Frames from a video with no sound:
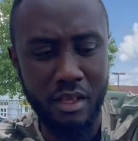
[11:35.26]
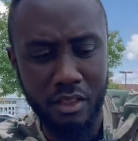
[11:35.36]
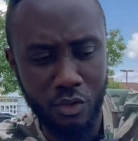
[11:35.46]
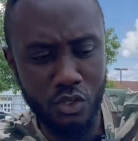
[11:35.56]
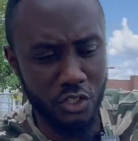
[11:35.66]

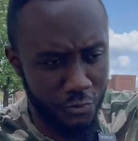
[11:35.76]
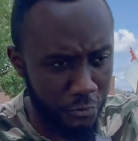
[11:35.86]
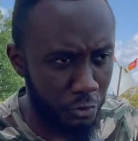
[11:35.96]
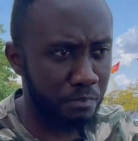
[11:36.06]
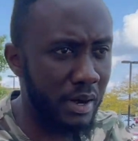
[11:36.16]
There was this
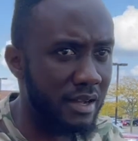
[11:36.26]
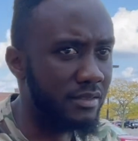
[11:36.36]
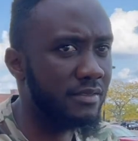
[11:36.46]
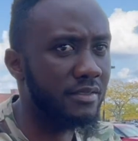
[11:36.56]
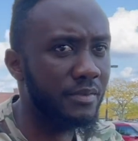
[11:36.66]

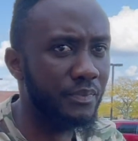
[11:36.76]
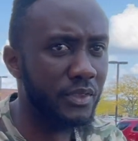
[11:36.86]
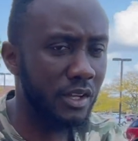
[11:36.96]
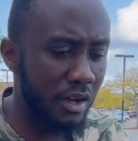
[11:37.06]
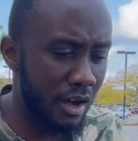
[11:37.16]
footpath,
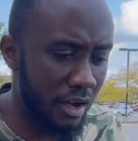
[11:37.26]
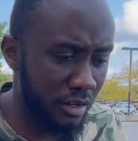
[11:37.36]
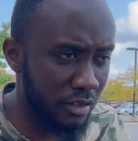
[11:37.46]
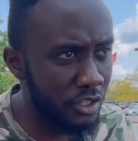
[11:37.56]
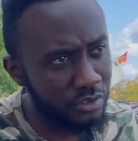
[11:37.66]
a
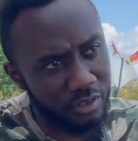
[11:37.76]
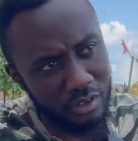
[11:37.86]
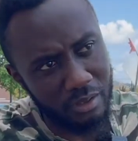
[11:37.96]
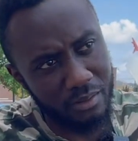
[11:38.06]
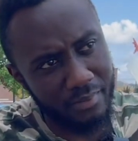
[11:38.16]
little
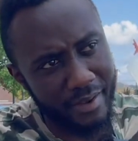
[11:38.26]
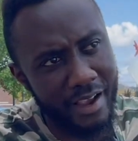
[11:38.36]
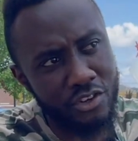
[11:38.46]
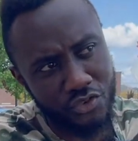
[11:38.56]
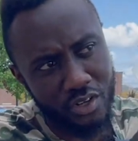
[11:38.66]

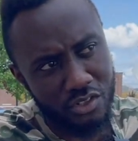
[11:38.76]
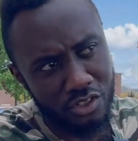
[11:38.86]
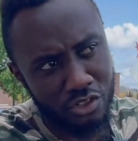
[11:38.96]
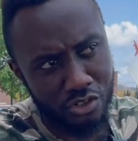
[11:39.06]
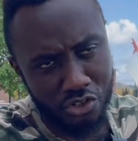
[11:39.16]
entrance
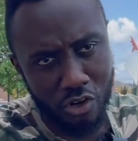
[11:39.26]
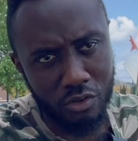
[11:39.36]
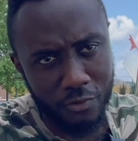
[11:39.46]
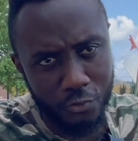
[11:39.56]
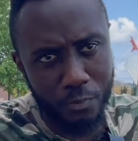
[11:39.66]
into the
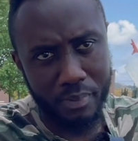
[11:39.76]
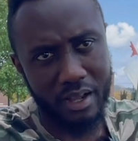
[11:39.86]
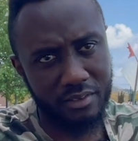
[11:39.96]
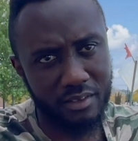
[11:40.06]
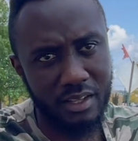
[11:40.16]
jungle, a
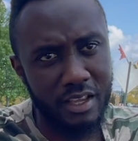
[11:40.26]
footpath.